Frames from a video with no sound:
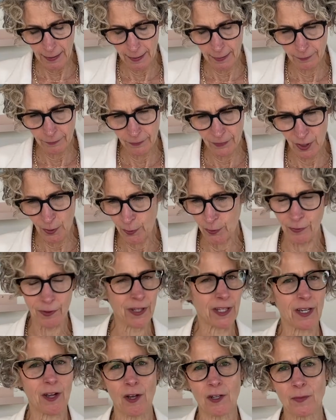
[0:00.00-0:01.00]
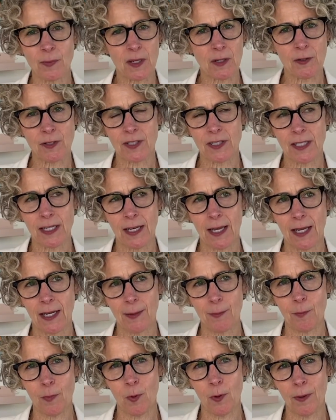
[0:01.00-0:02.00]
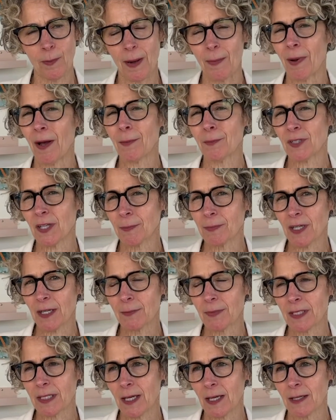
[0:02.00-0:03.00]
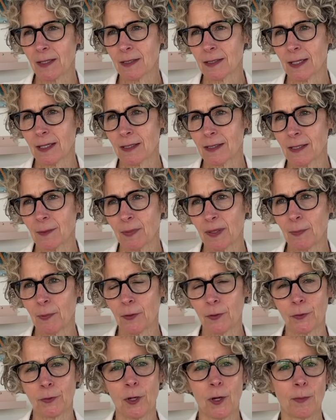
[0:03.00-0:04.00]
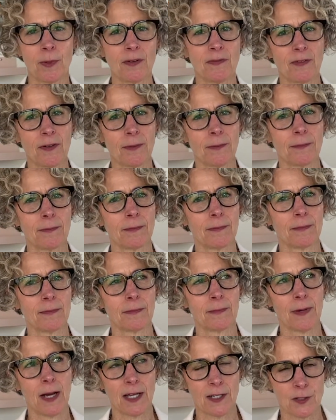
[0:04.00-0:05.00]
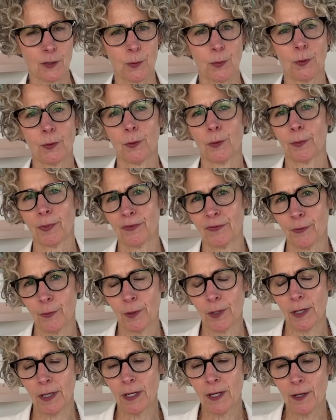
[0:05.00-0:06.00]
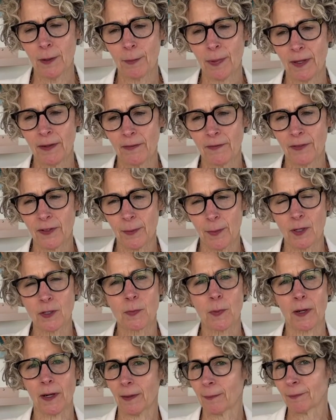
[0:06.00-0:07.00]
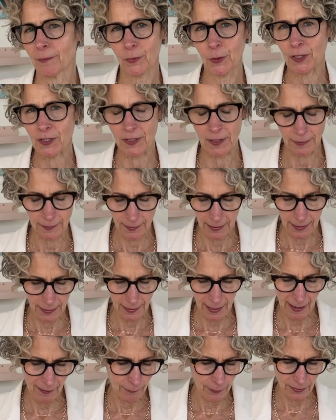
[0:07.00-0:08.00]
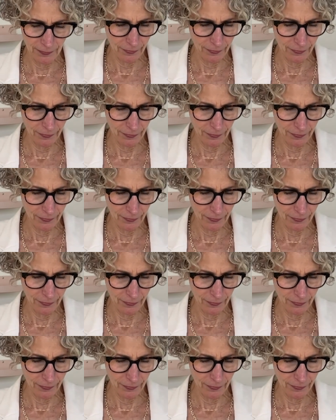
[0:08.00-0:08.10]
No one really calls me Christy anymore. My mom sometimes does, and some people who know me from high school or before, but for the most part, I'm Kristen and have been